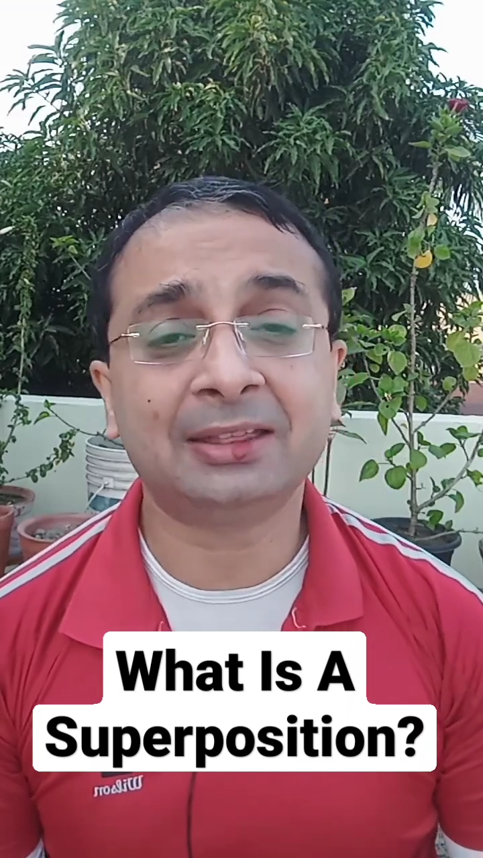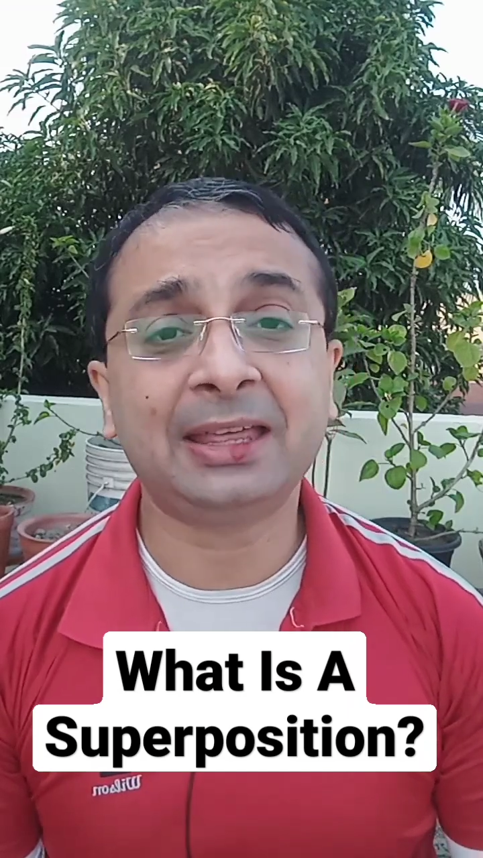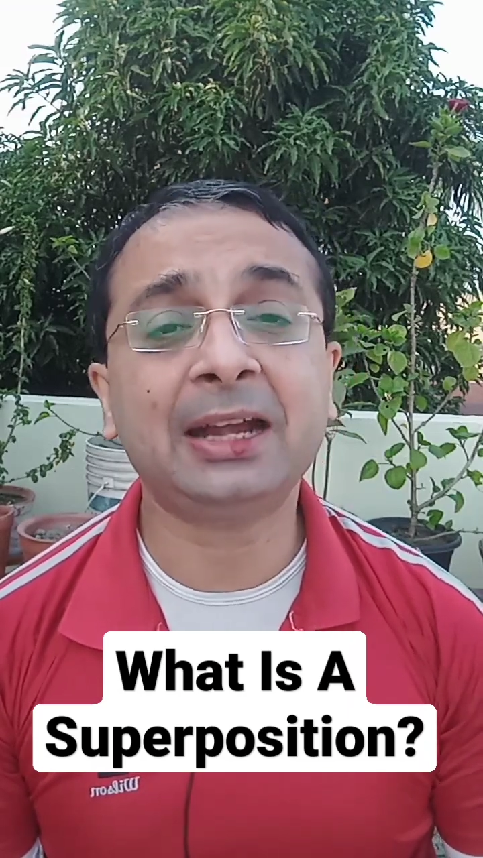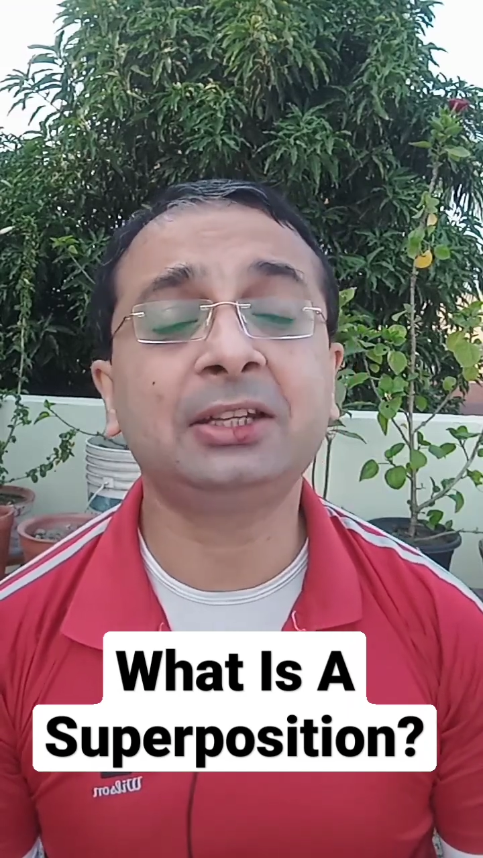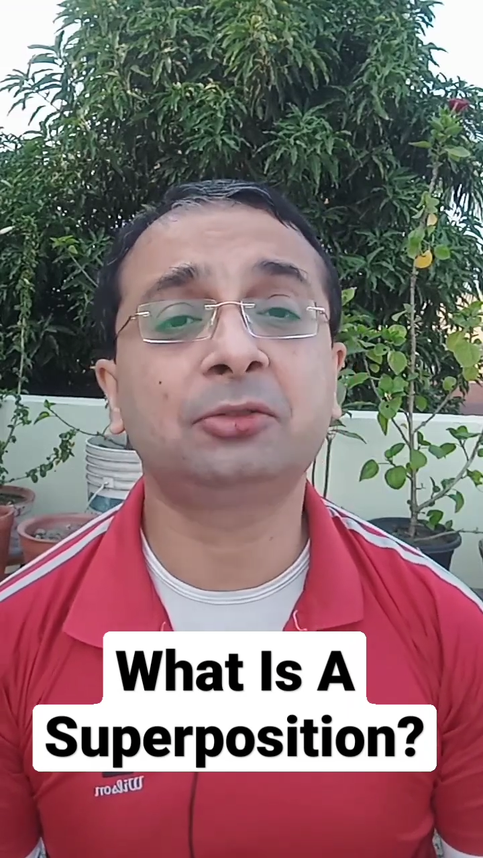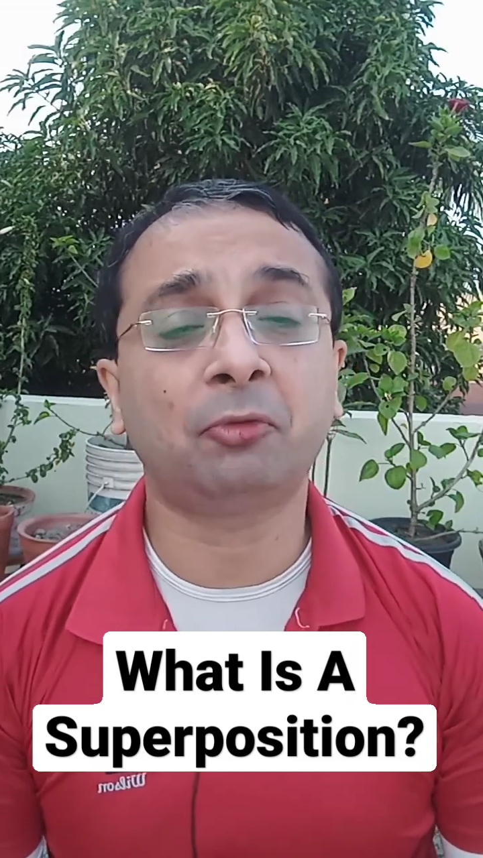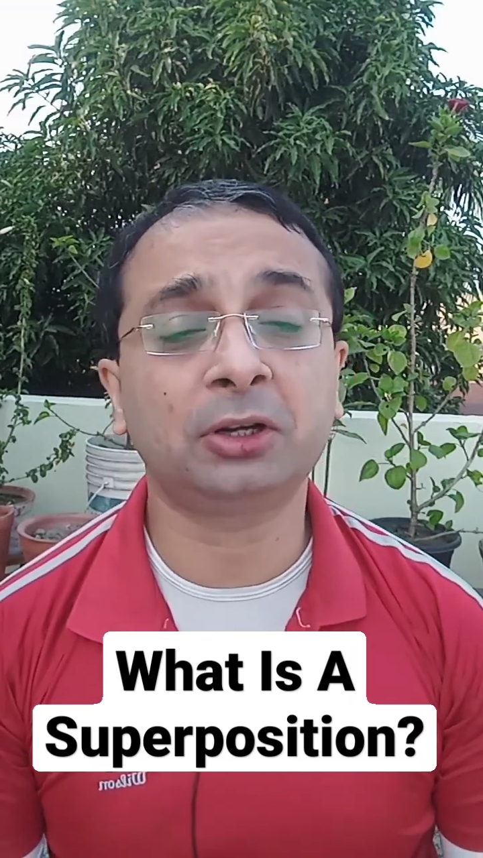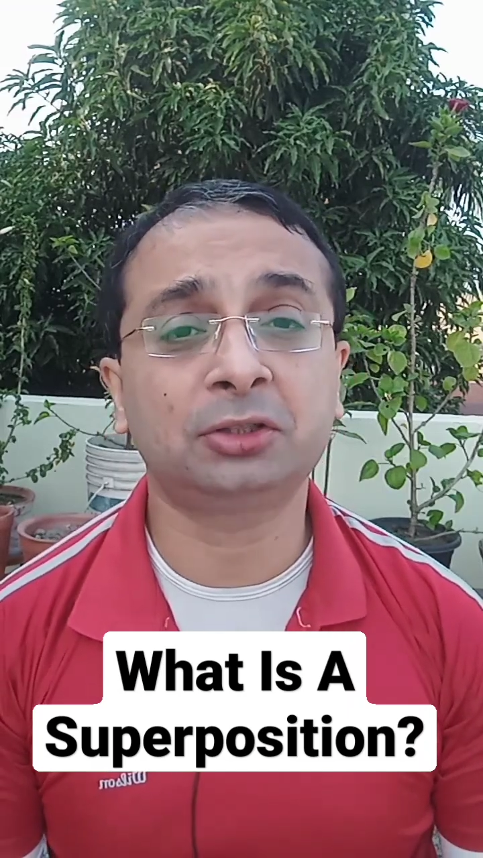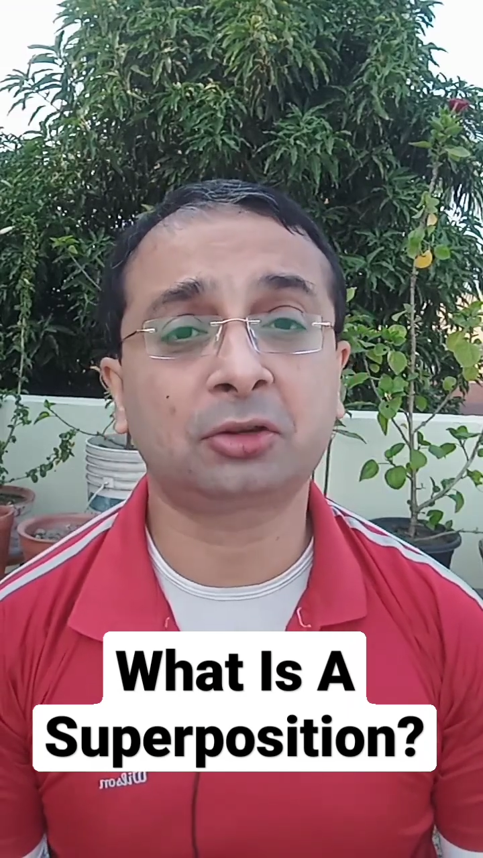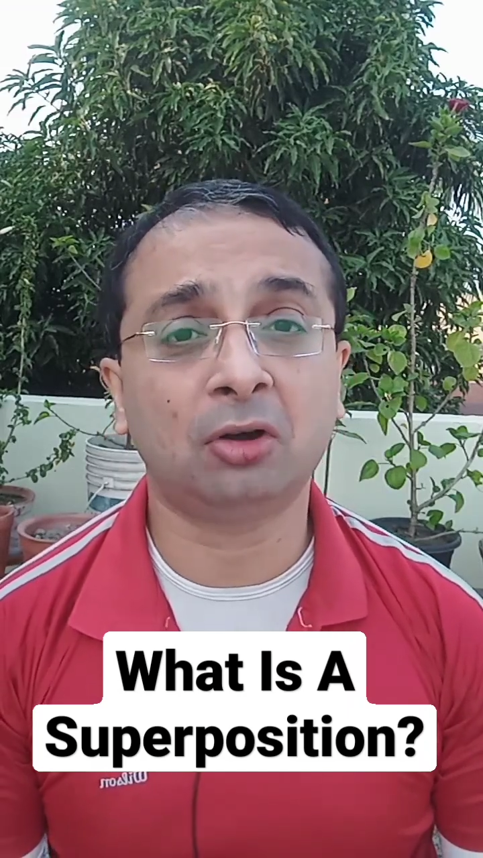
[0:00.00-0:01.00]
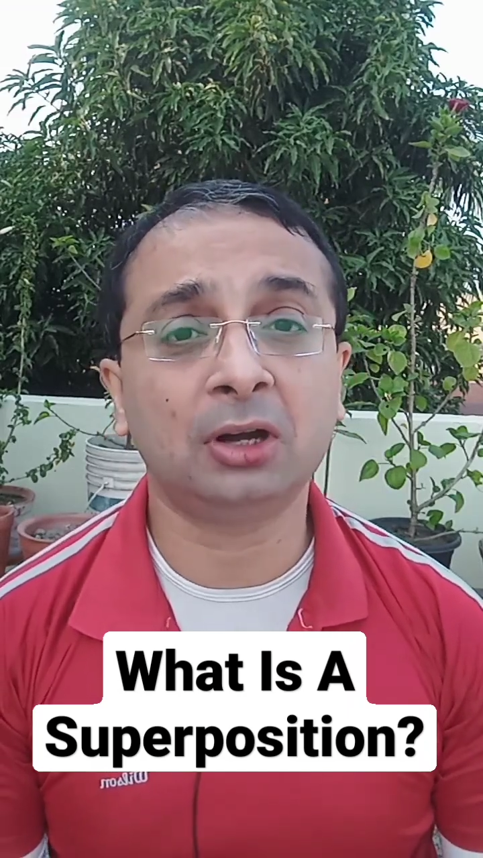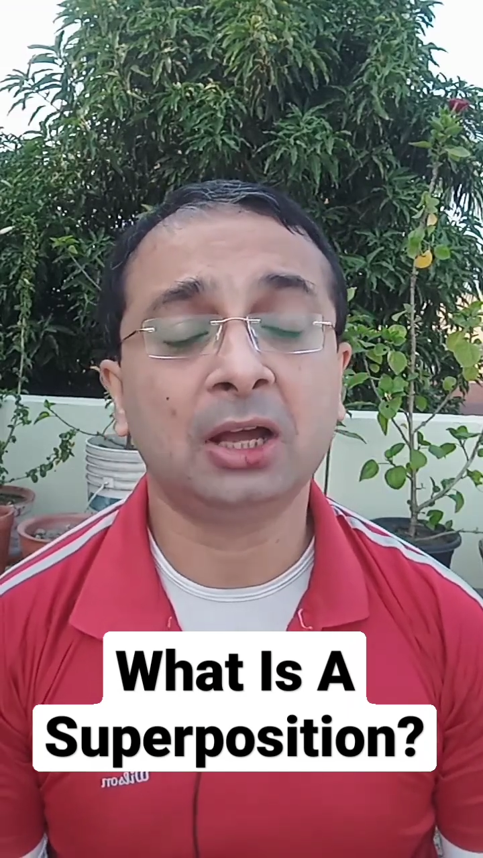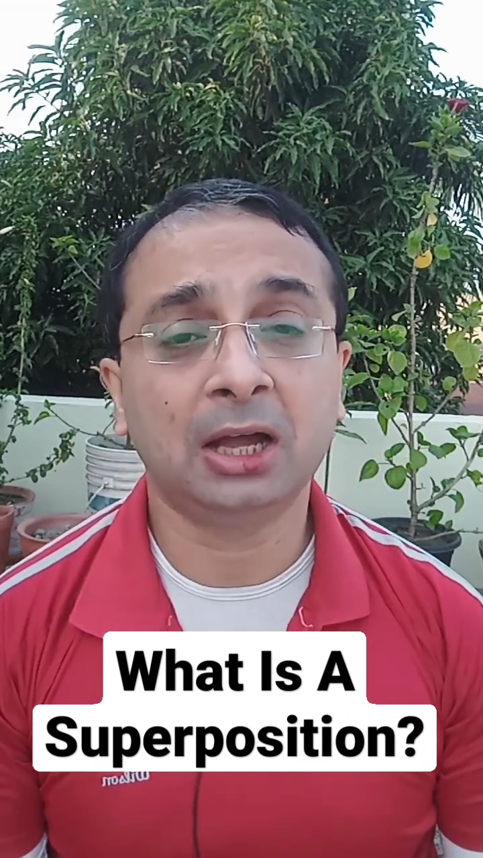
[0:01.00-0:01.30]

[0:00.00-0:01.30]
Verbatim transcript: That is what is called